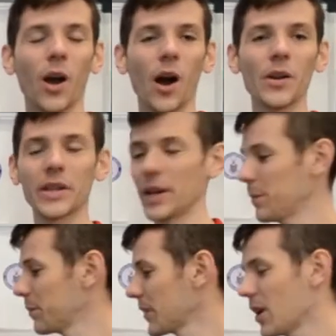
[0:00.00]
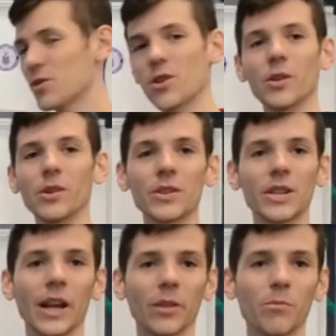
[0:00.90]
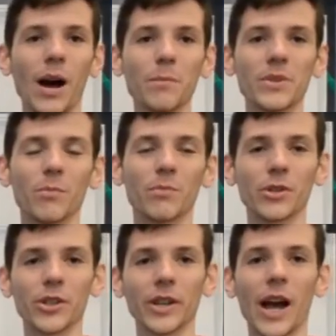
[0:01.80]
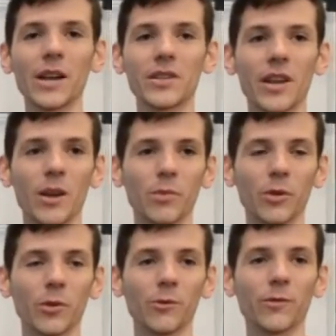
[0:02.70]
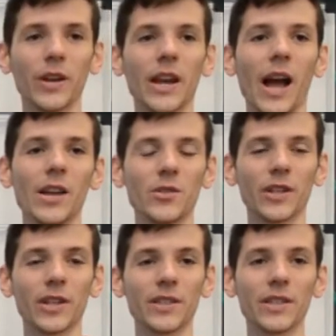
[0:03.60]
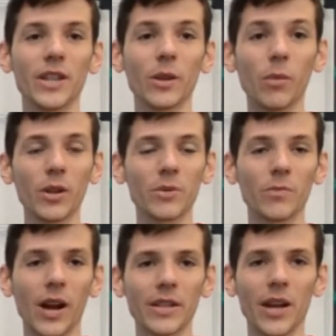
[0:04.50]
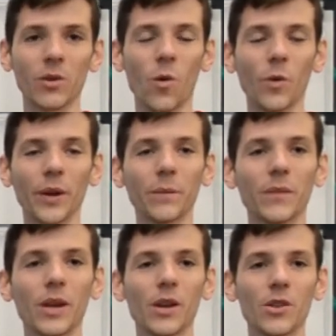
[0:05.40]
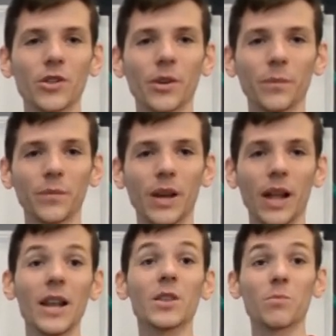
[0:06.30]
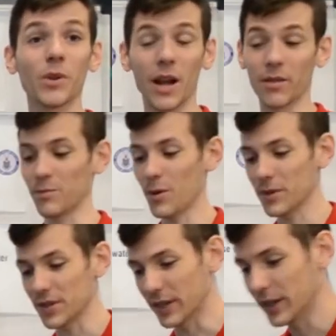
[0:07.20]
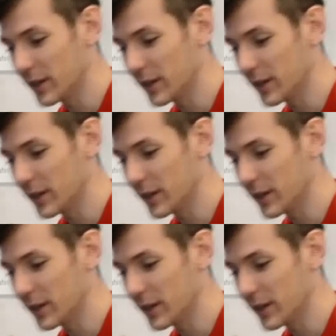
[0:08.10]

Okay, so it looks like the pipe temperature has tapered off, as you can see in the bottom right-hand corner. So, let's put our thermometer in.